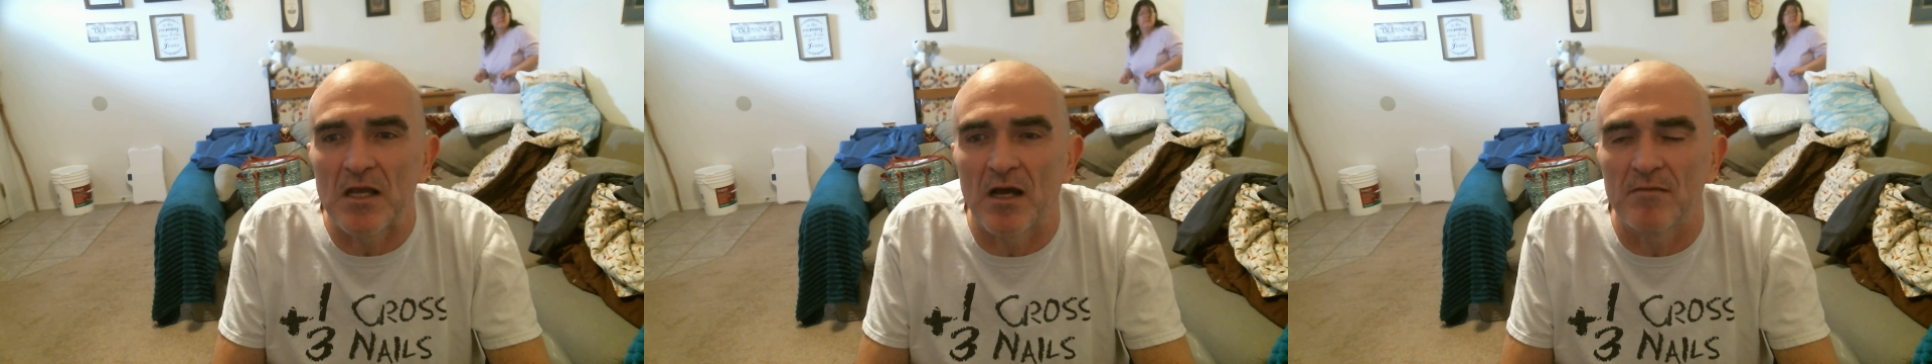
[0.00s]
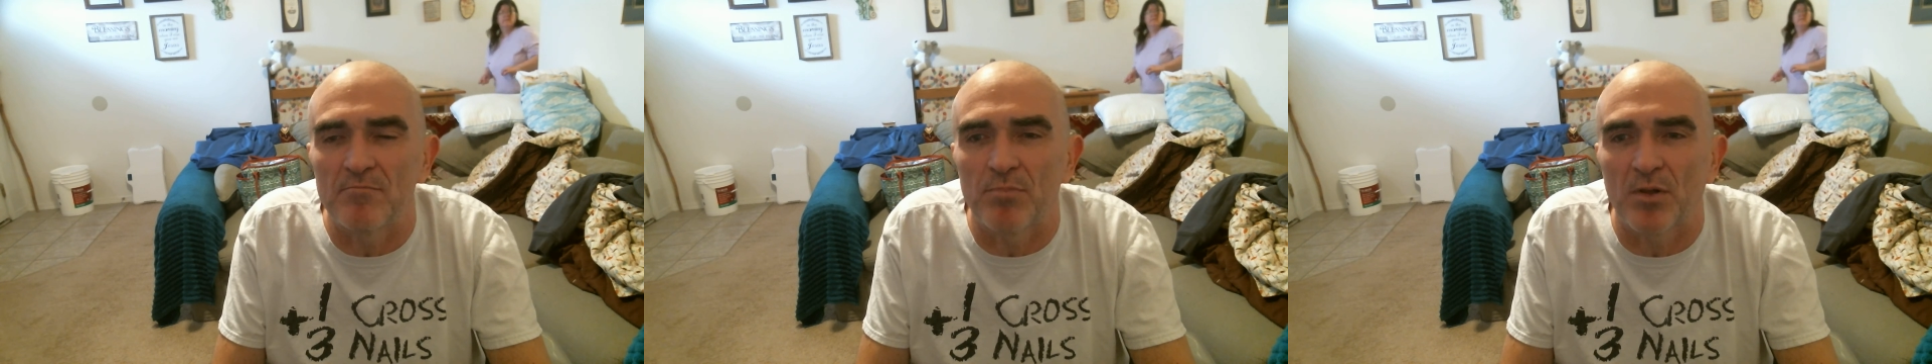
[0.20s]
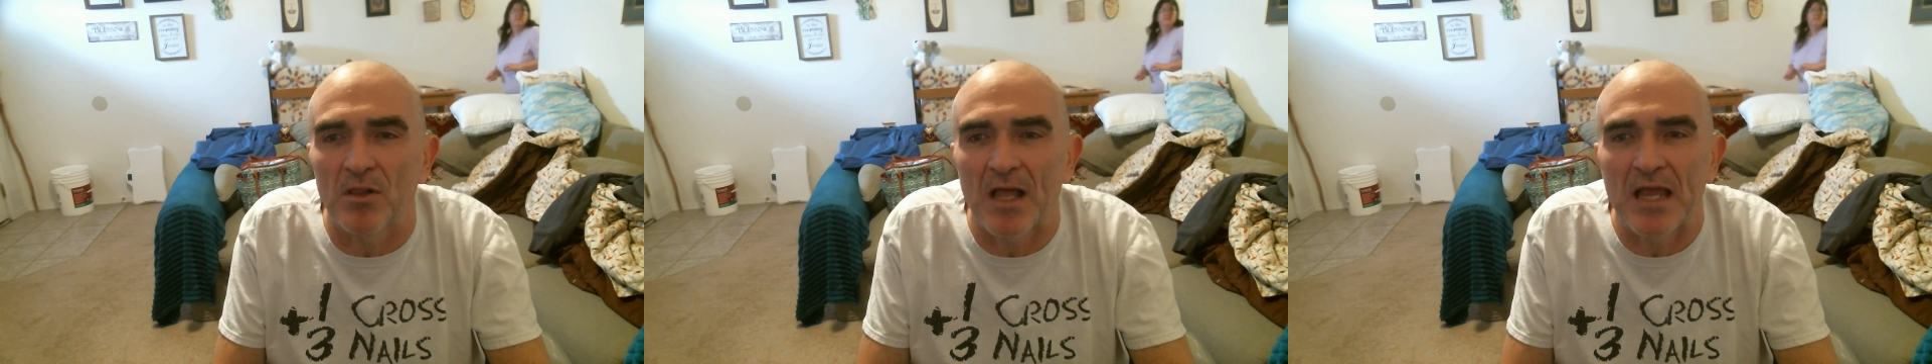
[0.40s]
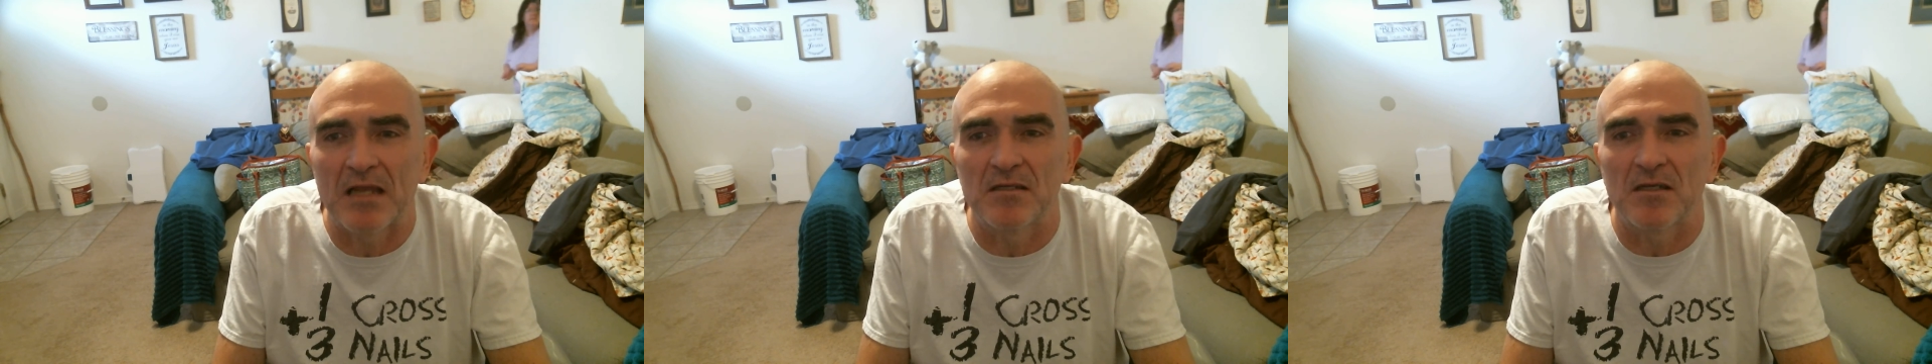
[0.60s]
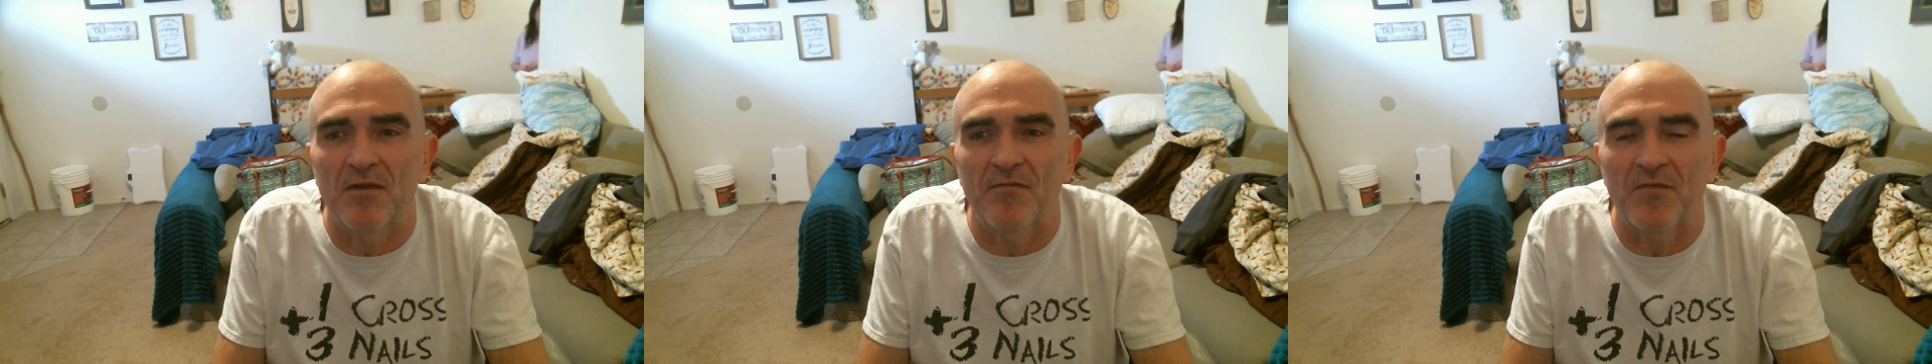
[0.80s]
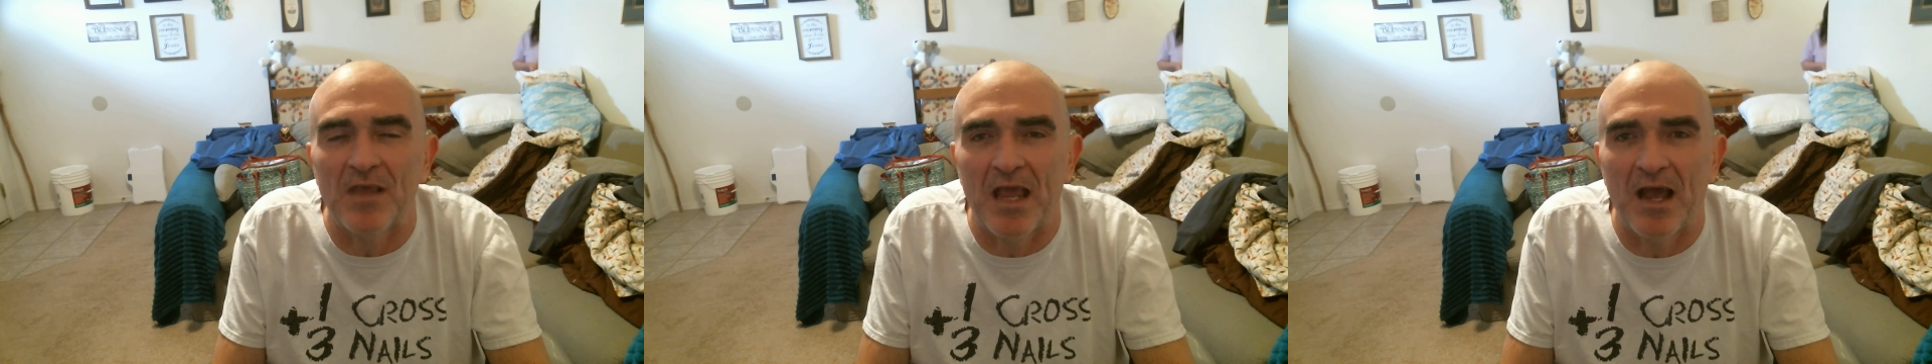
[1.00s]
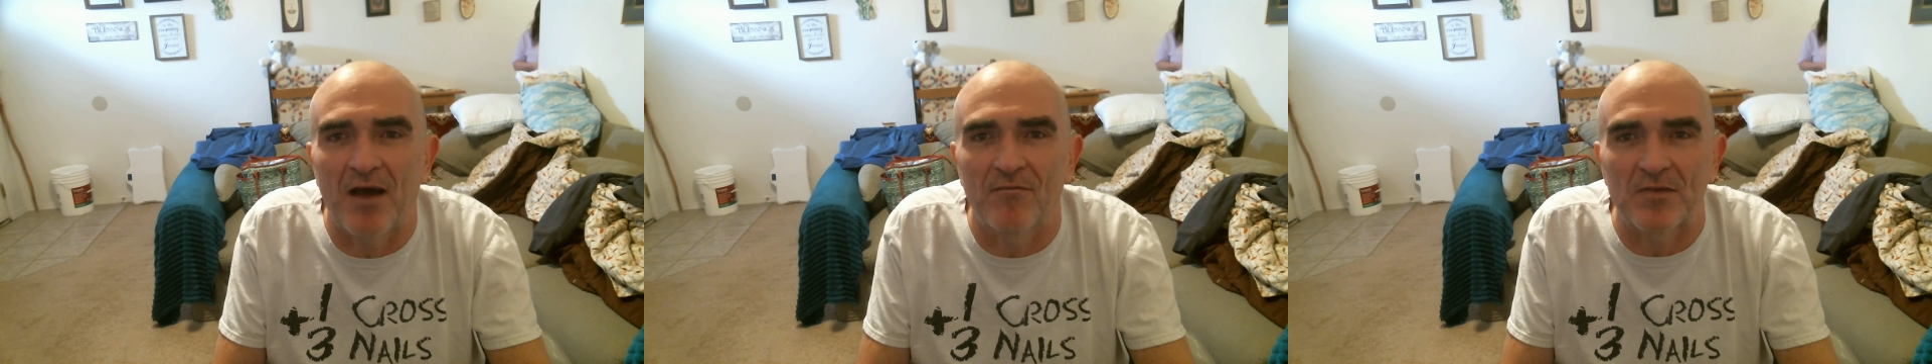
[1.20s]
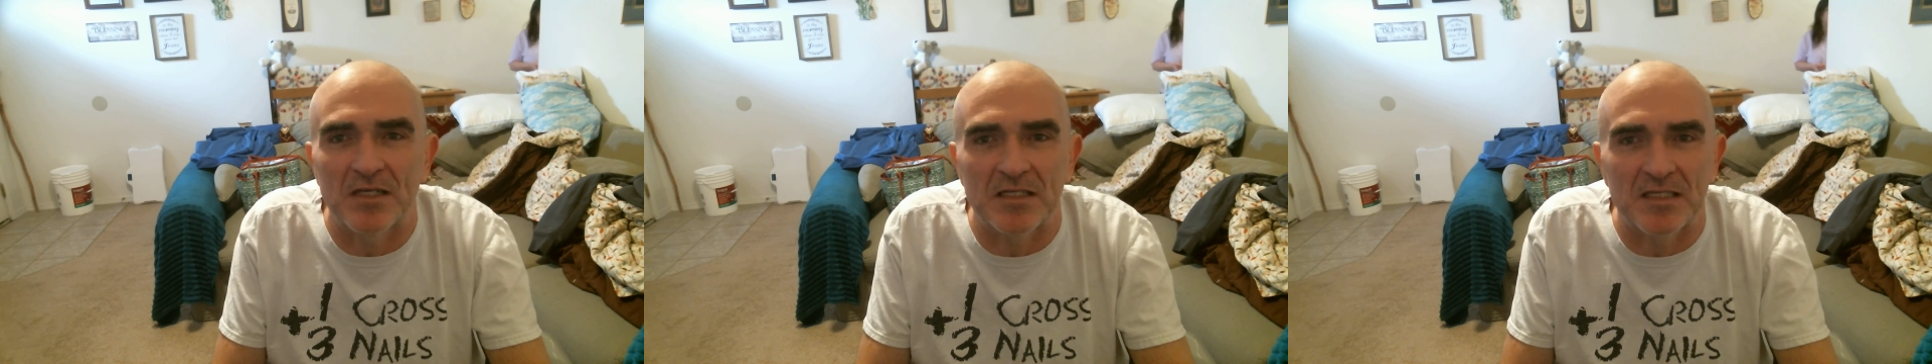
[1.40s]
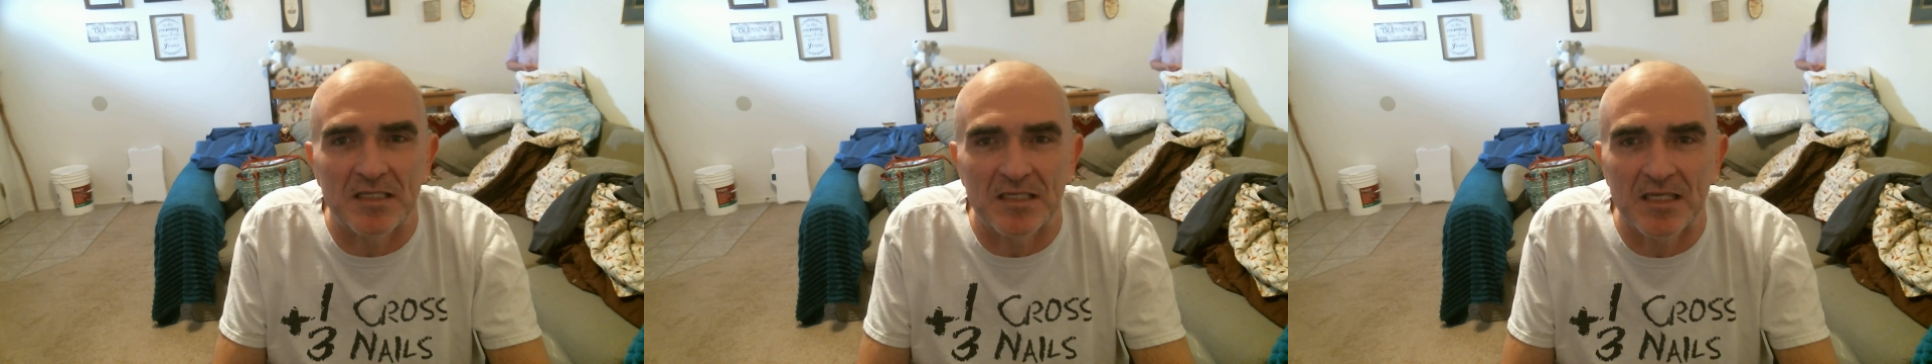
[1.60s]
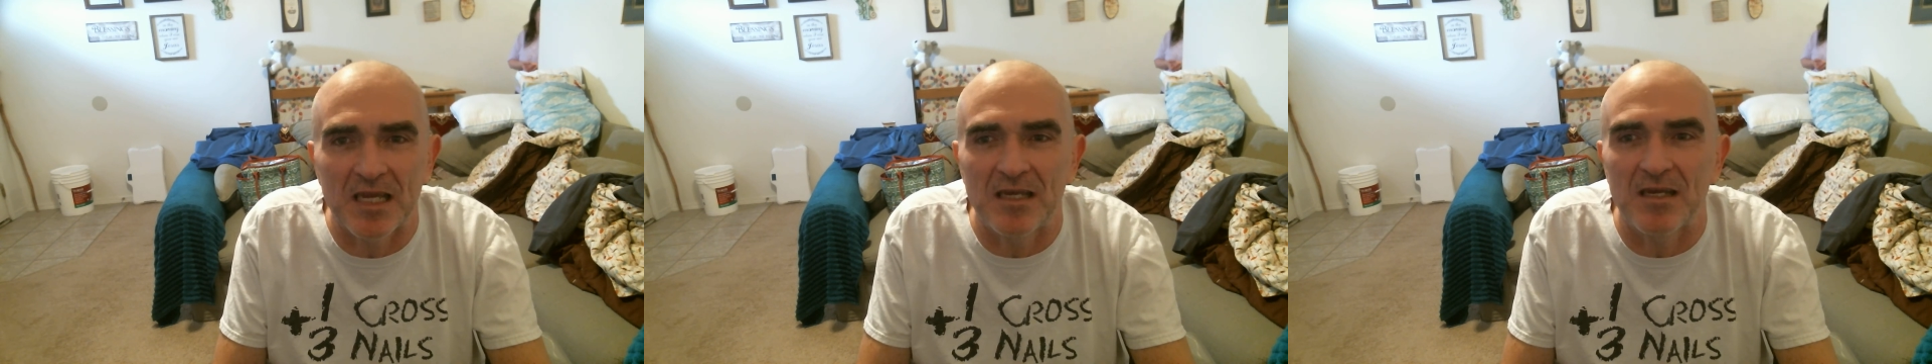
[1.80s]
Unplanned if you haven't
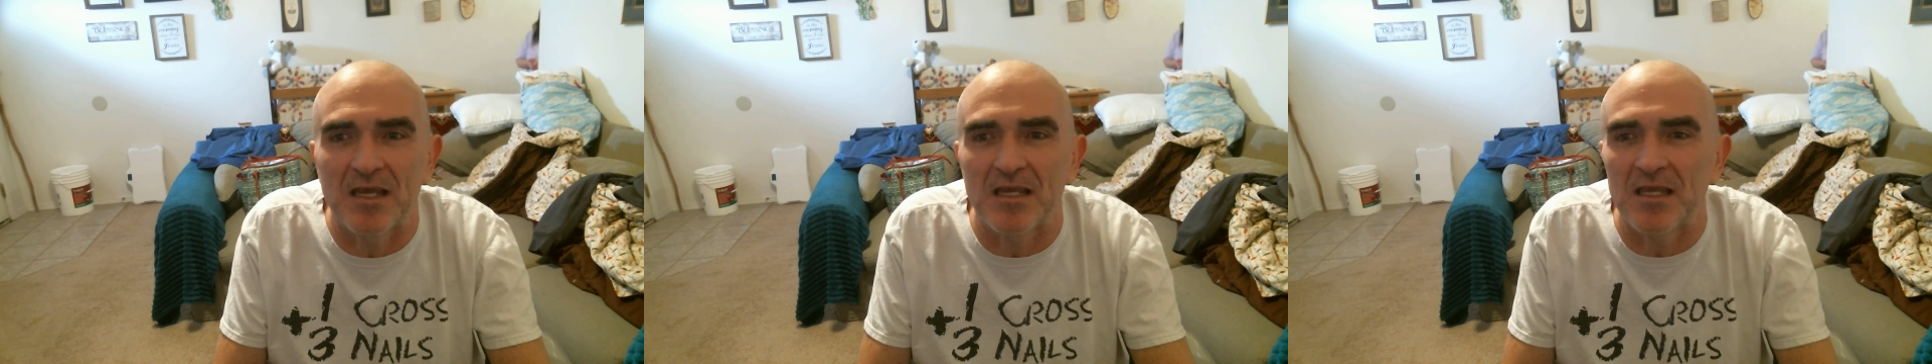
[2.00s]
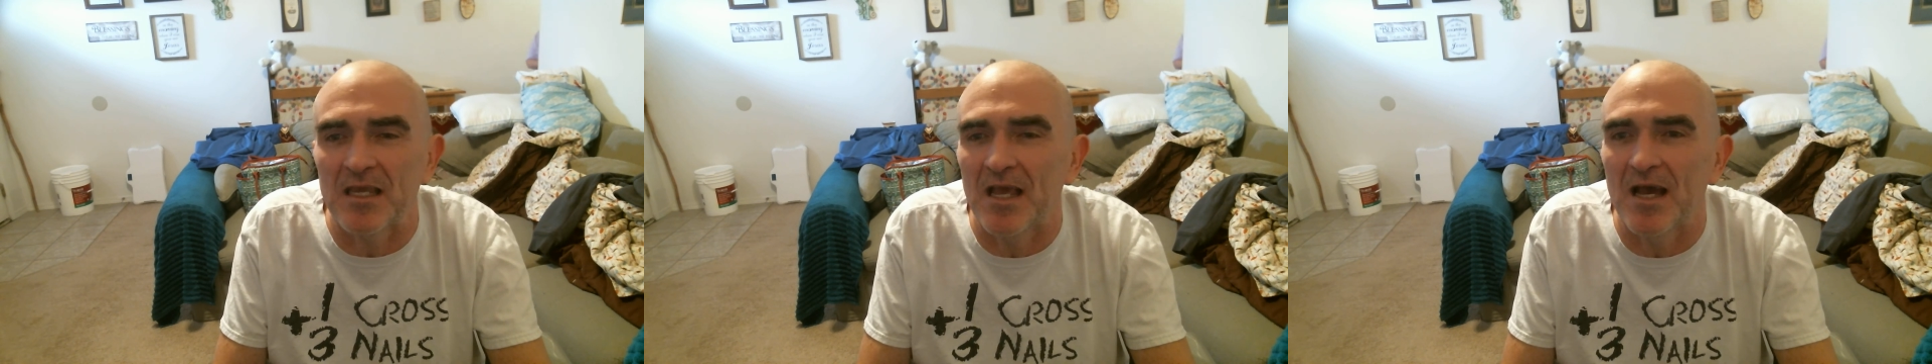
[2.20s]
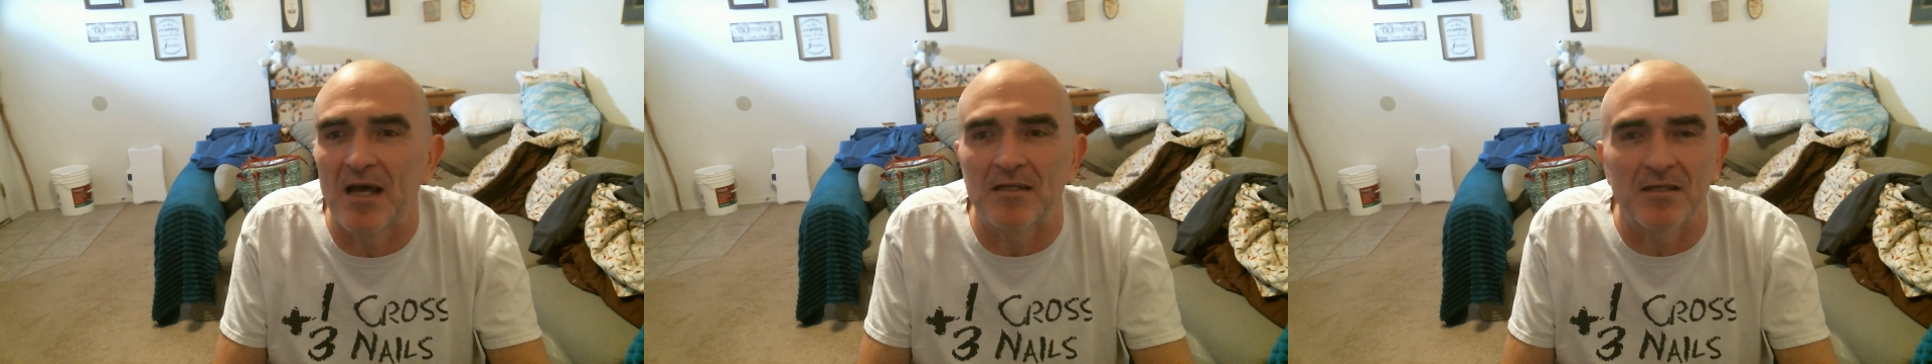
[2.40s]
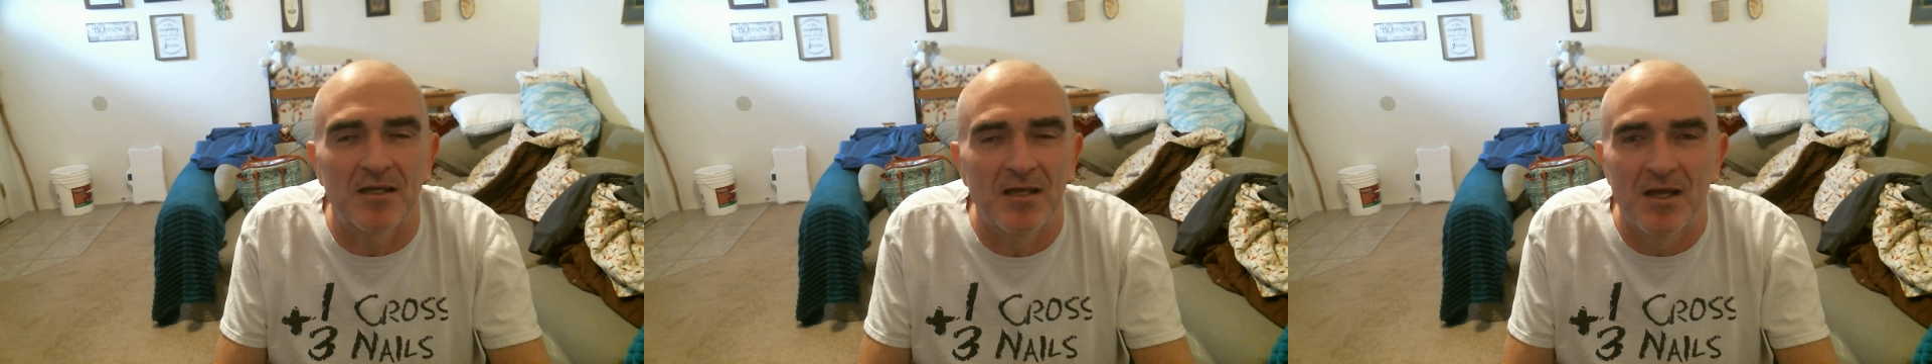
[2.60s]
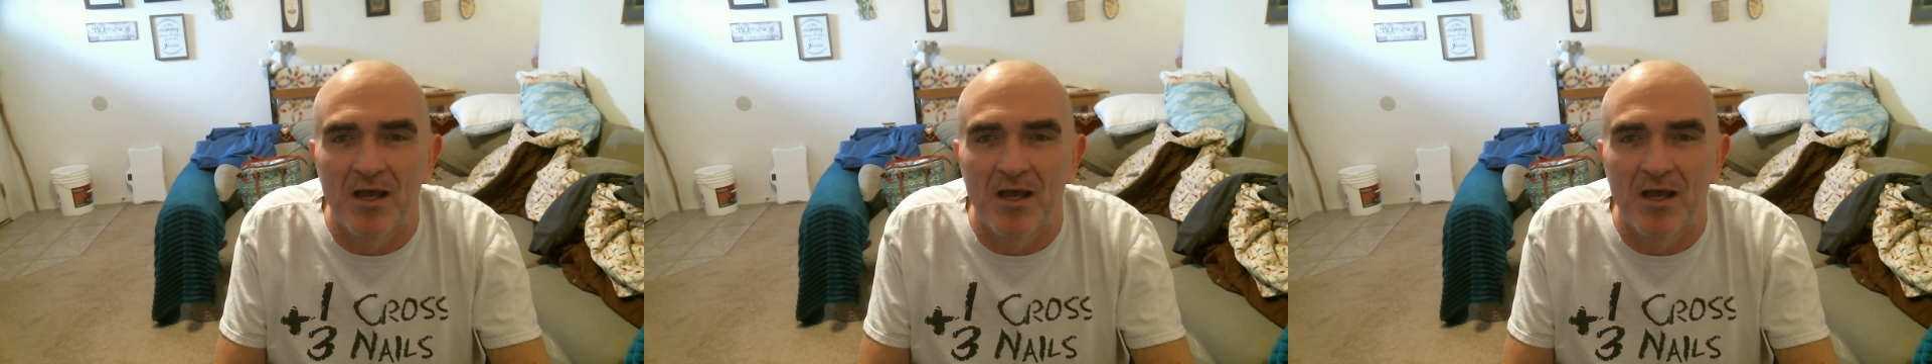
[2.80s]
seen it yet.